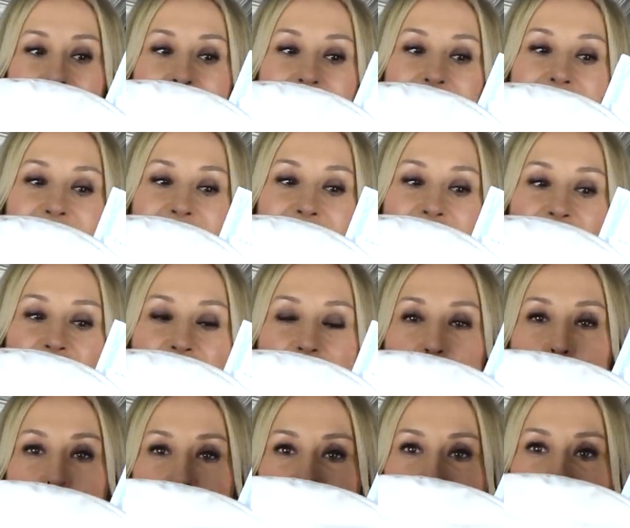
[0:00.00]
and
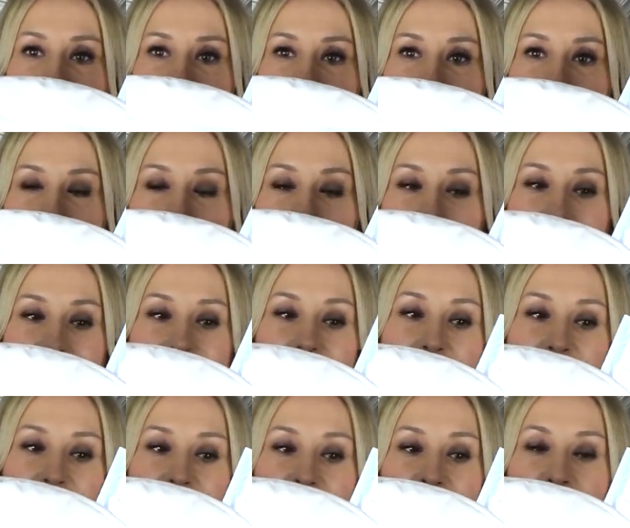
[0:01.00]
essentially what it will do is
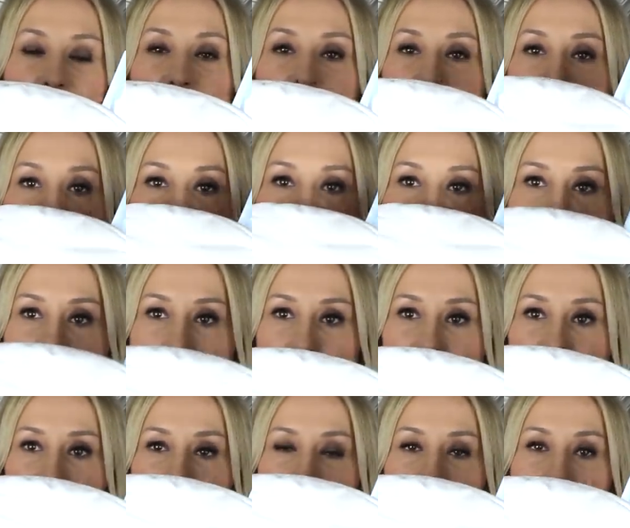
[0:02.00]
hydrate you for a
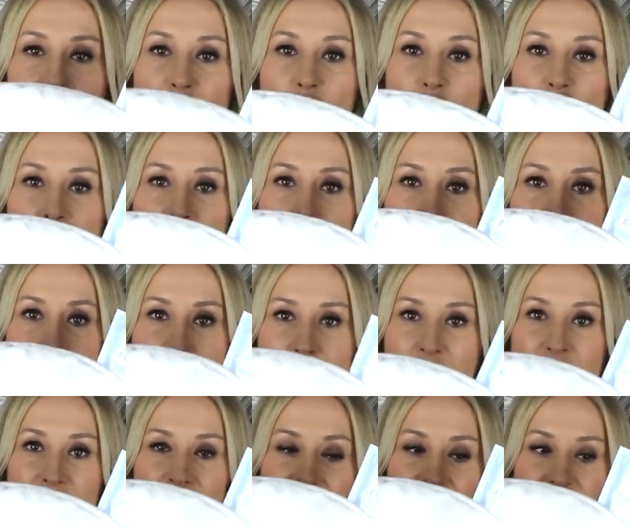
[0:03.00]
much longer
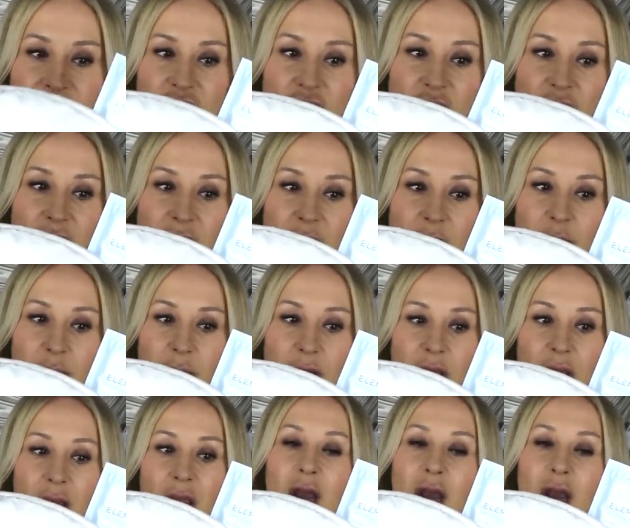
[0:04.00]
period of time.